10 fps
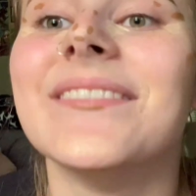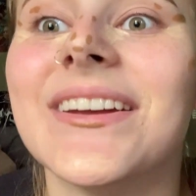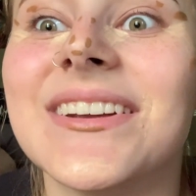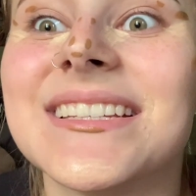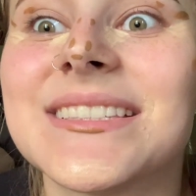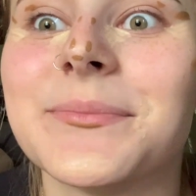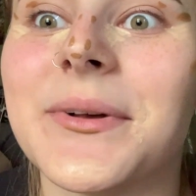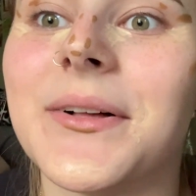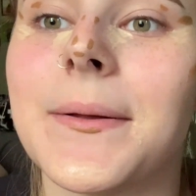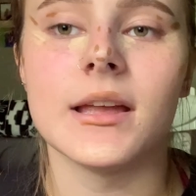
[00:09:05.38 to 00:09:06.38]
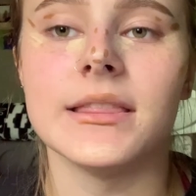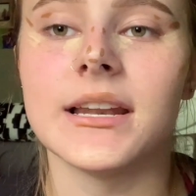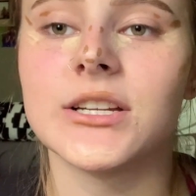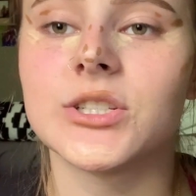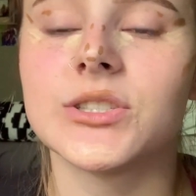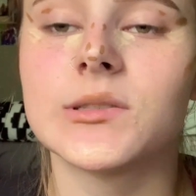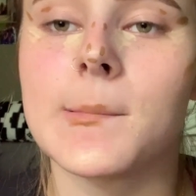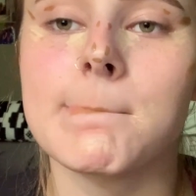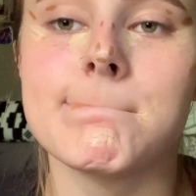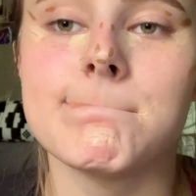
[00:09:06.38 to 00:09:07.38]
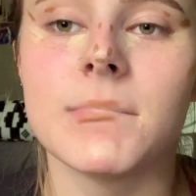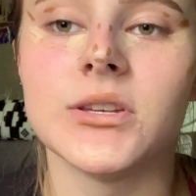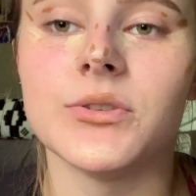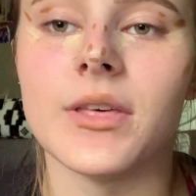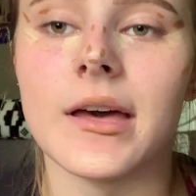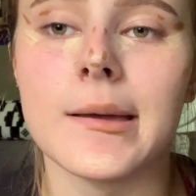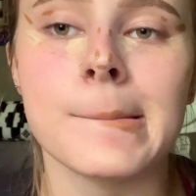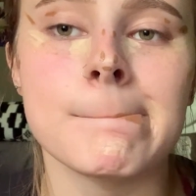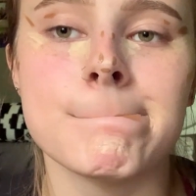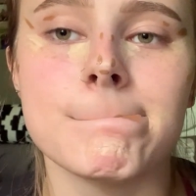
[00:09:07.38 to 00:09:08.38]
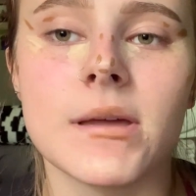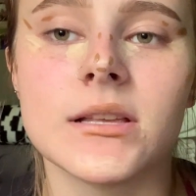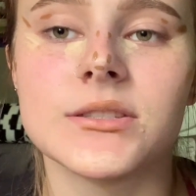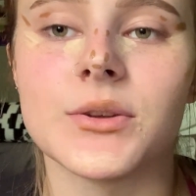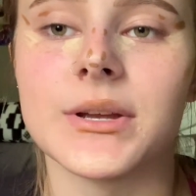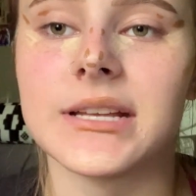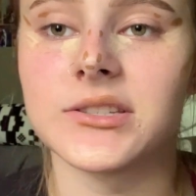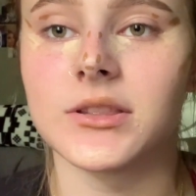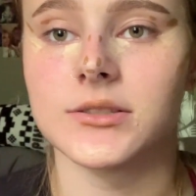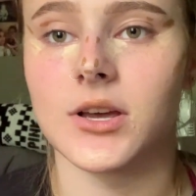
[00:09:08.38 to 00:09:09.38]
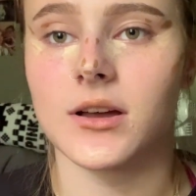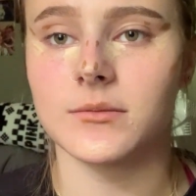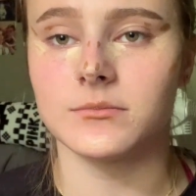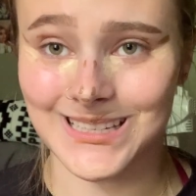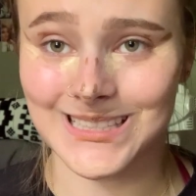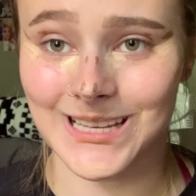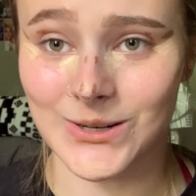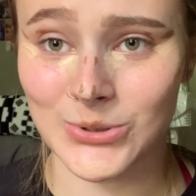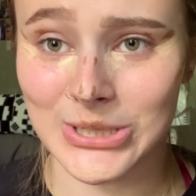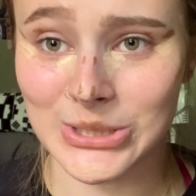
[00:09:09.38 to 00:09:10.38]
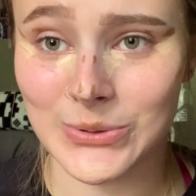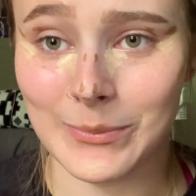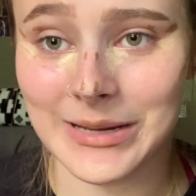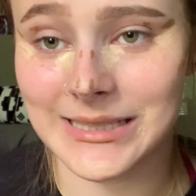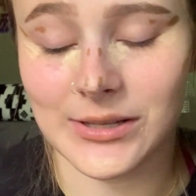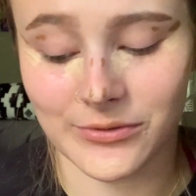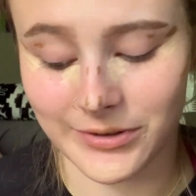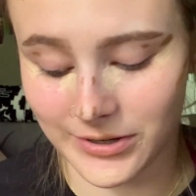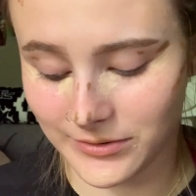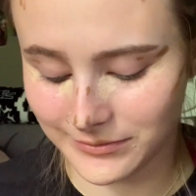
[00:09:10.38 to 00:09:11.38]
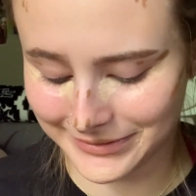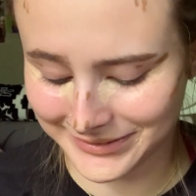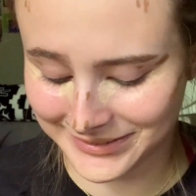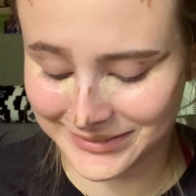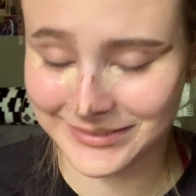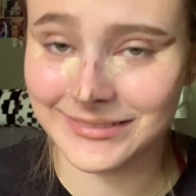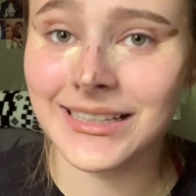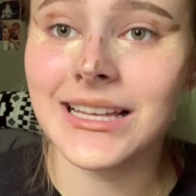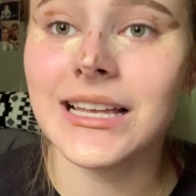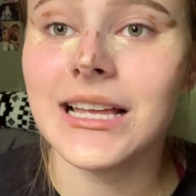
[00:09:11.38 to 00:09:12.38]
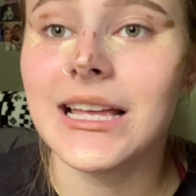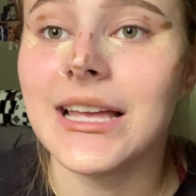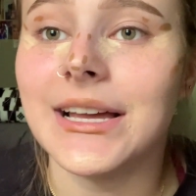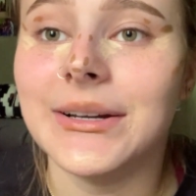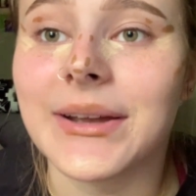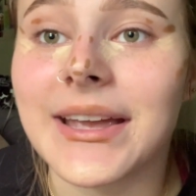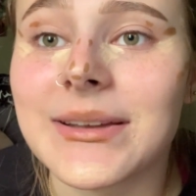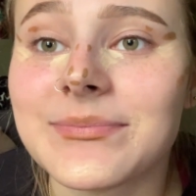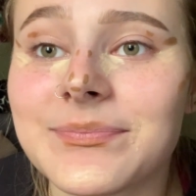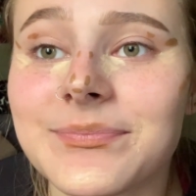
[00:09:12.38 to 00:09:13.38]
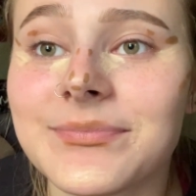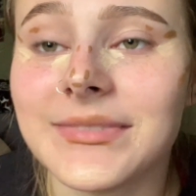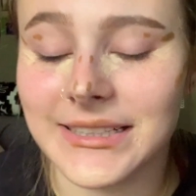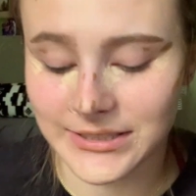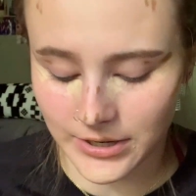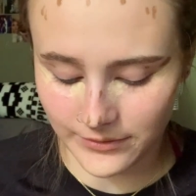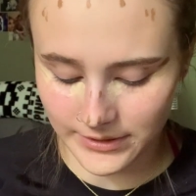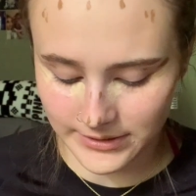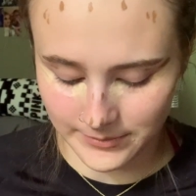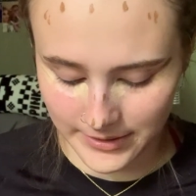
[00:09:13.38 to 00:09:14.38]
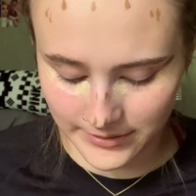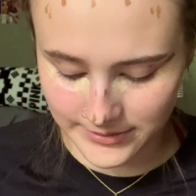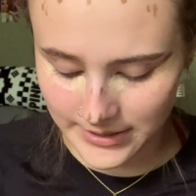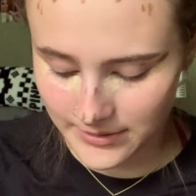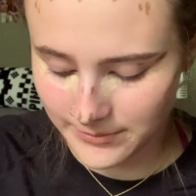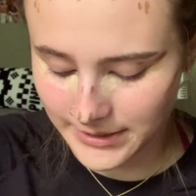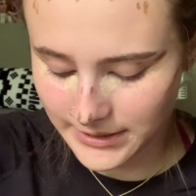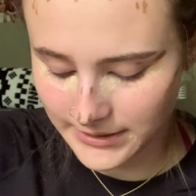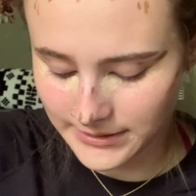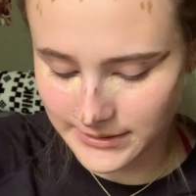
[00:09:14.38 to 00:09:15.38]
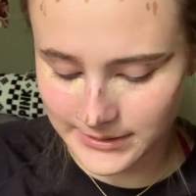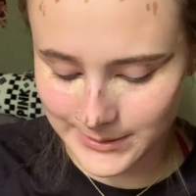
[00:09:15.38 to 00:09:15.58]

very small. And then I just do that so it gets on the top because I don't want to do it myself, you know? Okay, let's carve these brows out because